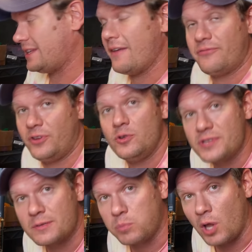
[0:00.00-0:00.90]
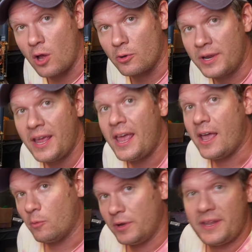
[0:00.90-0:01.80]
That fuse is blown,
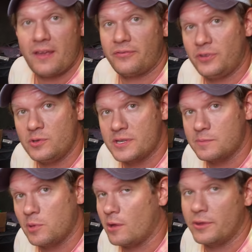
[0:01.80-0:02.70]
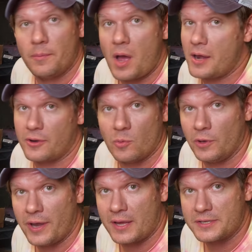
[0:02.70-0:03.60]
and when that fuse is blown, the monitor
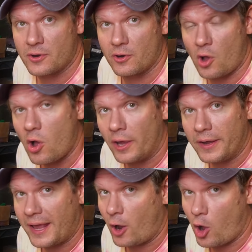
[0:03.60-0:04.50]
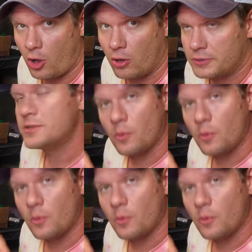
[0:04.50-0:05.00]
will not turn on at all.